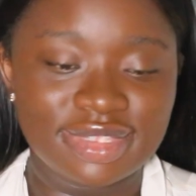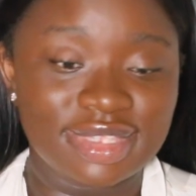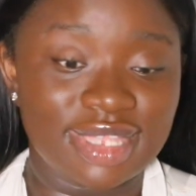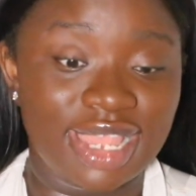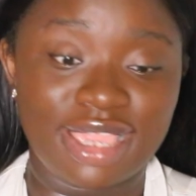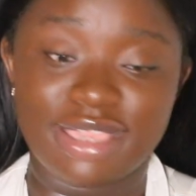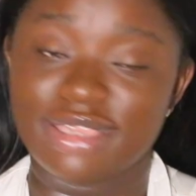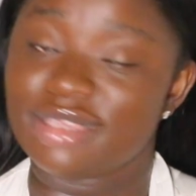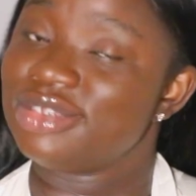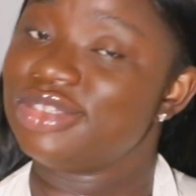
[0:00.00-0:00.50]

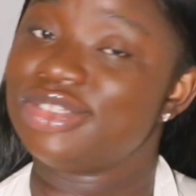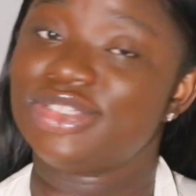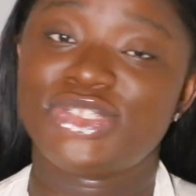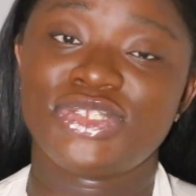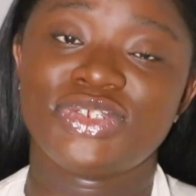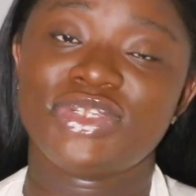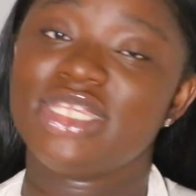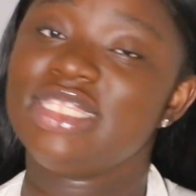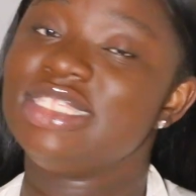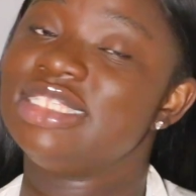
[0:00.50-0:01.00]
Like,
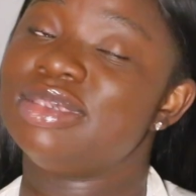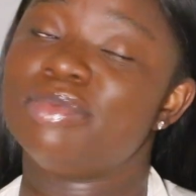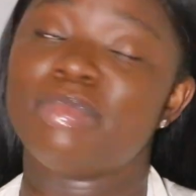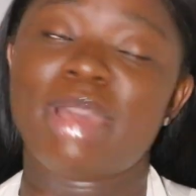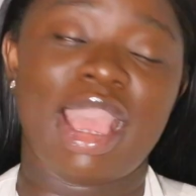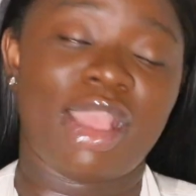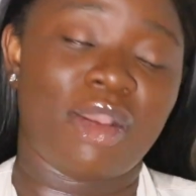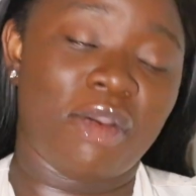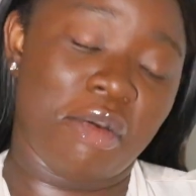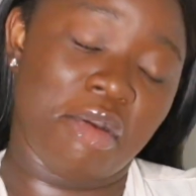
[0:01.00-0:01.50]
trends are
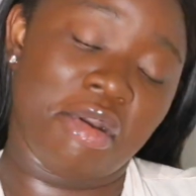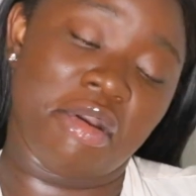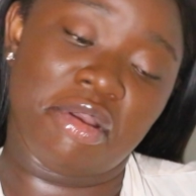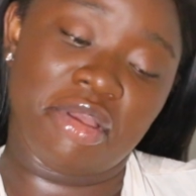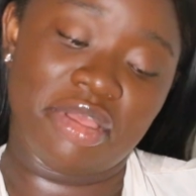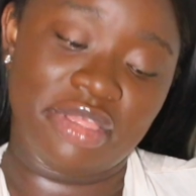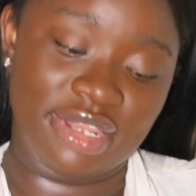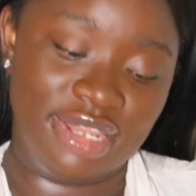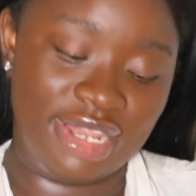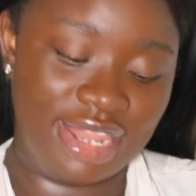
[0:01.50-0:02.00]
back
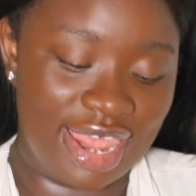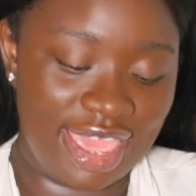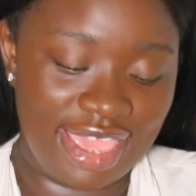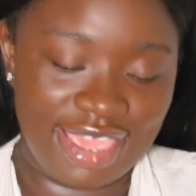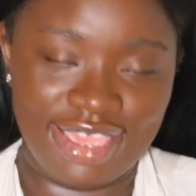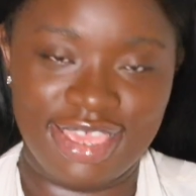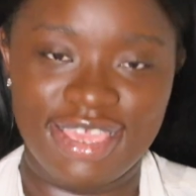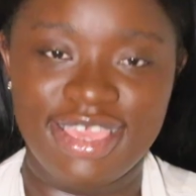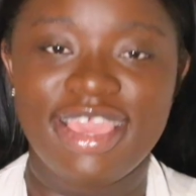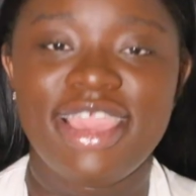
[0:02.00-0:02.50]
on.
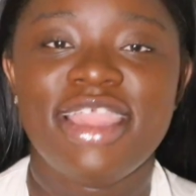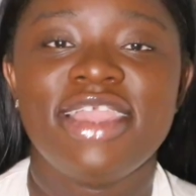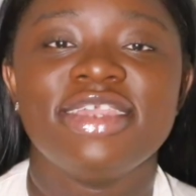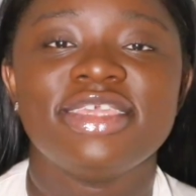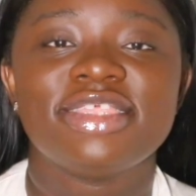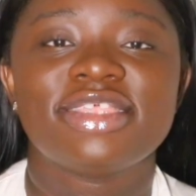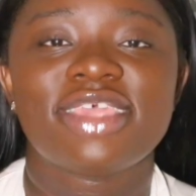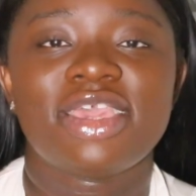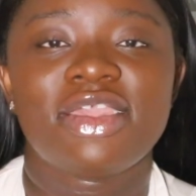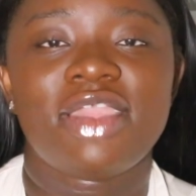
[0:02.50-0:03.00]

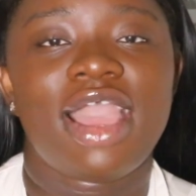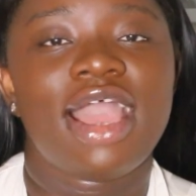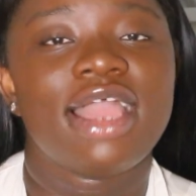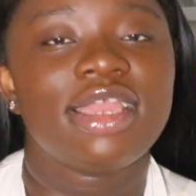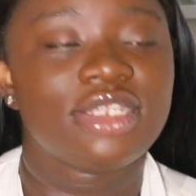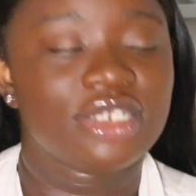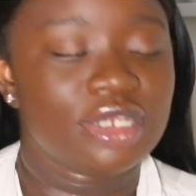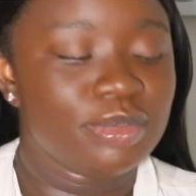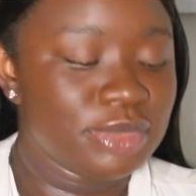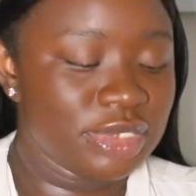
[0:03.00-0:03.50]
So
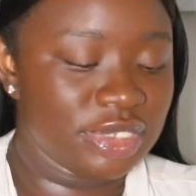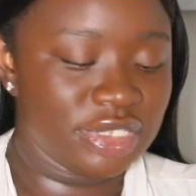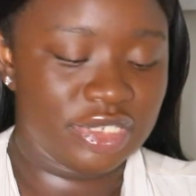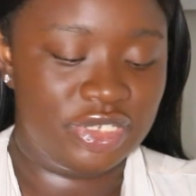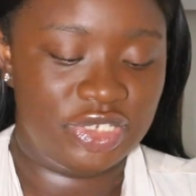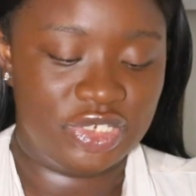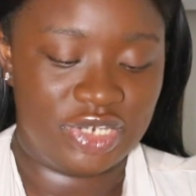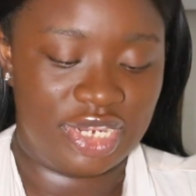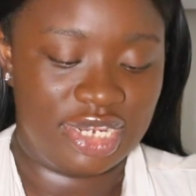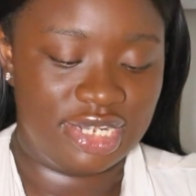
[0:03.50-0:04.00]
I jumped on
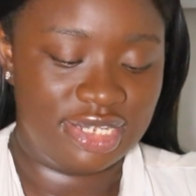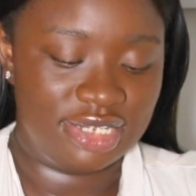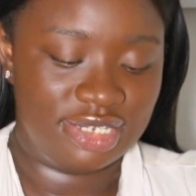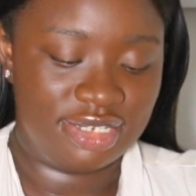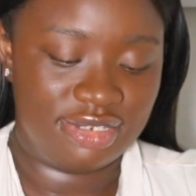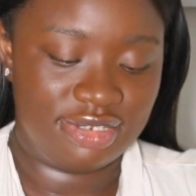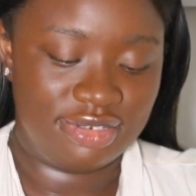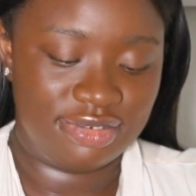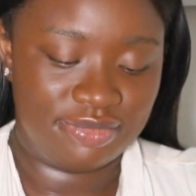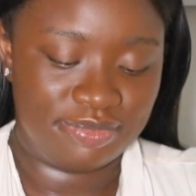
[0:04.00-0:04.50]
the
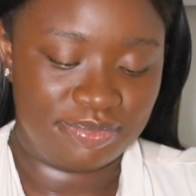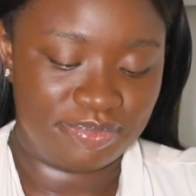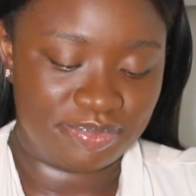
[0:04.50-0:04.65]
trend.